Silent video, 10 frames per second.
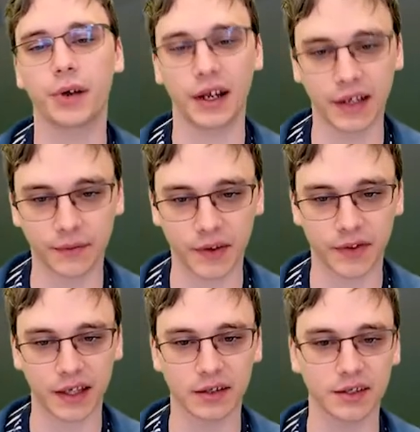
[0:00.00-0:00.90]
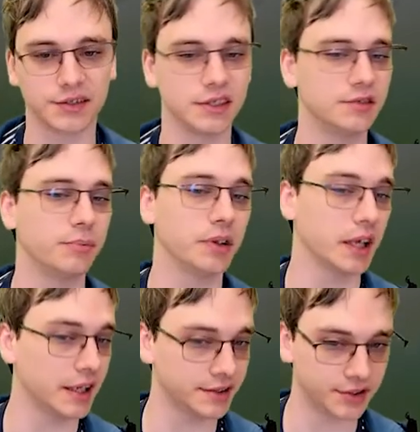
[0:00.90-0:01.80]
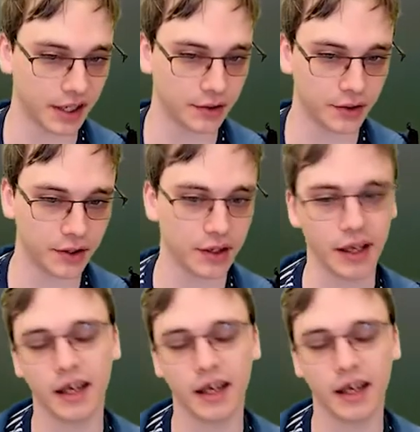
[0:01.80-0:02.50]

but I definitely think that this sees play in Standard,